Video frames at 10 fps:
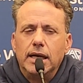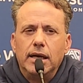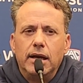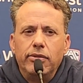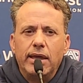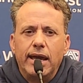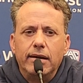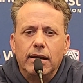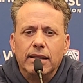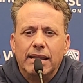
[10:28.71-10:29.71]

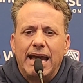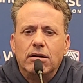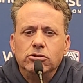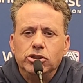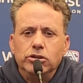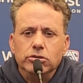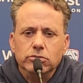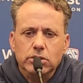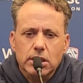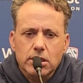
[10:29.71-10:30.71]
that allowed you